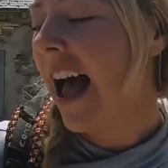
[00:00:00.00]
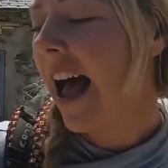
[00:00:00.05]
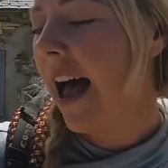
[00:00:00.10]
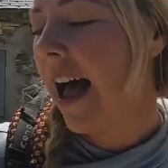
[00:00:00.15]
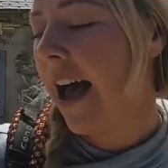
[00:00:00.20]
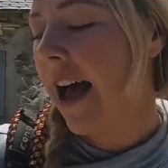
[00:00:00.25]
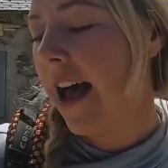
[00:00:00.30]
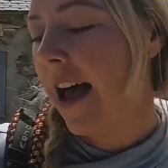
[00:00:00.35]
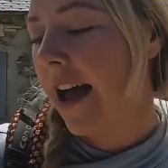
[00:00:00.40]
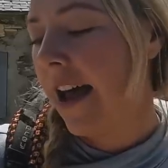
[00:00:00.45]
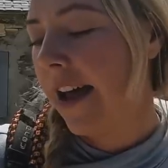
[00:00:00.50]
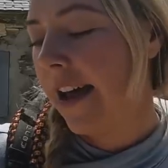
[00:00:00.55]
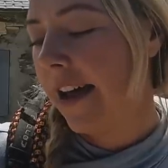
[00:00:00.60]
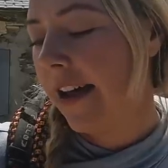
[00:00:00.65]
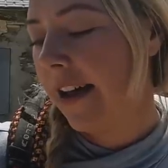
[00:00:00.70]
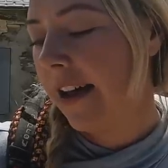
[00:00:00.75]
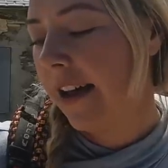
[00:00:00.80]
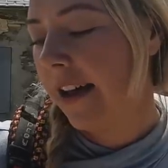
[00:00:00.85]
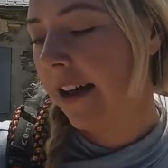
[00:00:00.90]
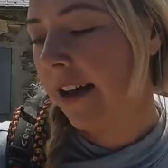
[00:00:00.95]

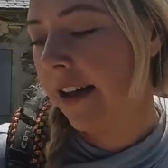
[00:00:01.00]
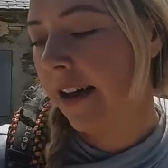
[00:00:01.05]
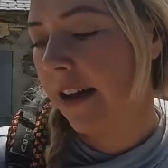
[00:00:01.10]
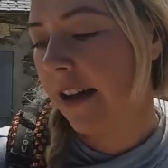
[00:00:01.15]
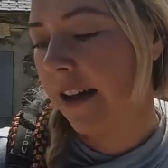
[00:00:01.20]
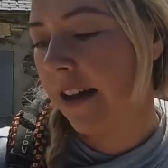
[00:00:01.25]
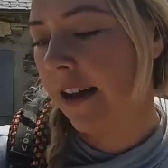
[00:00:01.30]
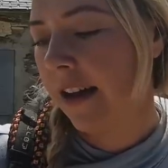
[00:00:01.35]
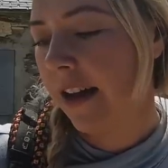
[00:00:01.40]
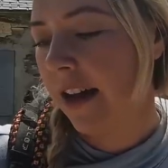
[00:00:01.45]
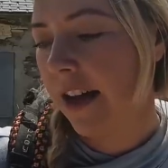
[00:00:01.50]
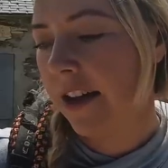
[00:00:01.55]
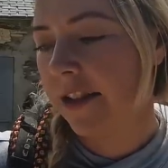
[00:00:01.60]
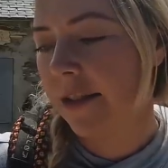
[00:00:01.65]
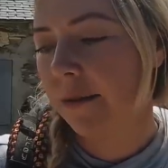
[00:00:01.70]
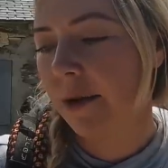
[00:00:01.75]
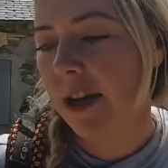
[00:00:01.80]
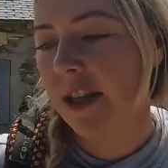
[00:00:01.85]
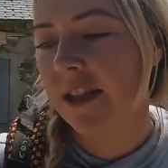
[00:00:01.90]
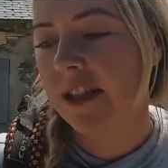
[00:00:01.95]
I I
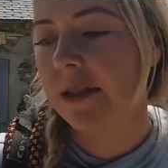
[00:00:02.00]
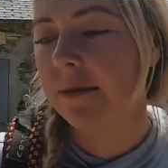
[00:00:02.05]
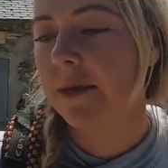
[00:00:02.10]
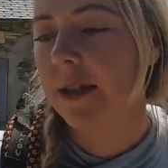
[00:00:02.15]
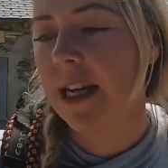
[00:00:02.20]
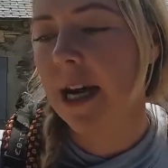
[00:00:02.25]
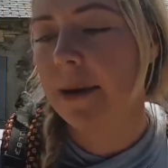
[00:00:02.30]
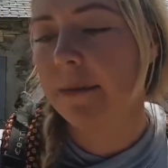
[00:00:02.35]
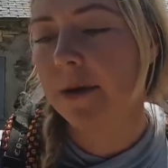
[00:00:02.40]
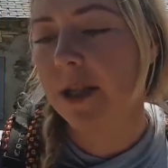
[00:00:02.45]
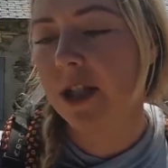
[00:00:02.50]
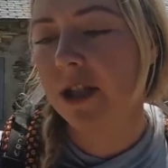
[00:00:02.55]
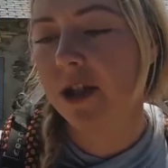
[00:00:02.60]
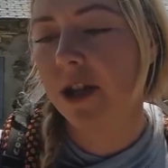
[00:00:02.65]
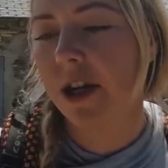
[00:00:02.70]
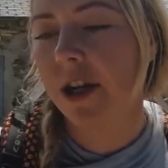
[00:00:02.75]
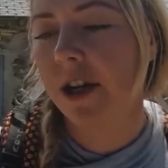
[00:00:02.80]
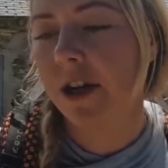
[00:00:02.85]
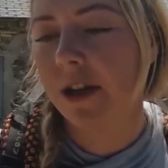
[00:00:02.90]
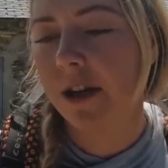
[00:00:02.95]
just wanted some time to
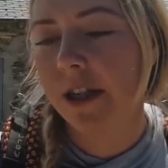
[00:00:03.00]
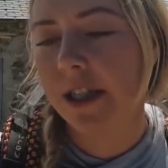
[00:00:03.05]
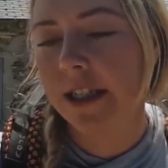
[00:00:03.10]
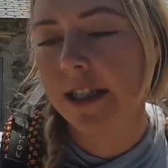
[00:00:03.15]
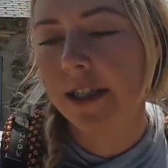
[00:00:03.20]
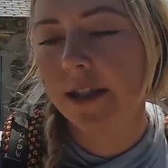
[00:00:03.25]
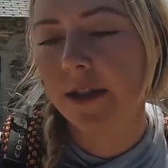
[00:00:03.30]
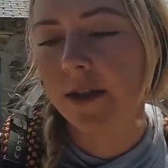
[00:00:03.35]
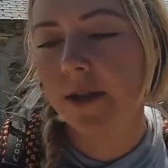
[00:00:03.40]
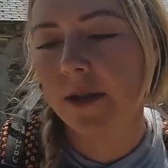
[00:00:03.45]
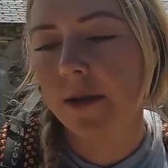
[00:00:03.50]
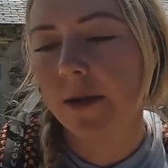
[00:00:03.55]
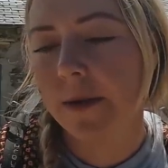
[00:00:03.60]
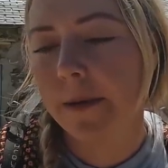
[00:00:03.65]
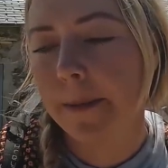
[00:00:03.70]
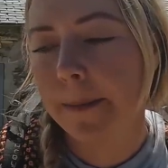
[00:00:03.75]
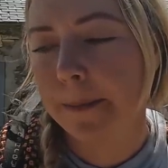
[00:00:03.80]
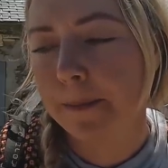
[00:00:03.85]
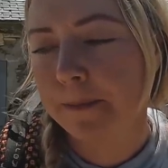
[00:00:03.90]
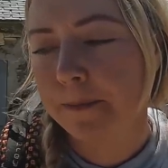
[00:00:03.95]
journal and
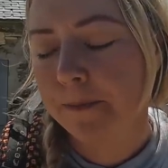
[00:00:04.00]
to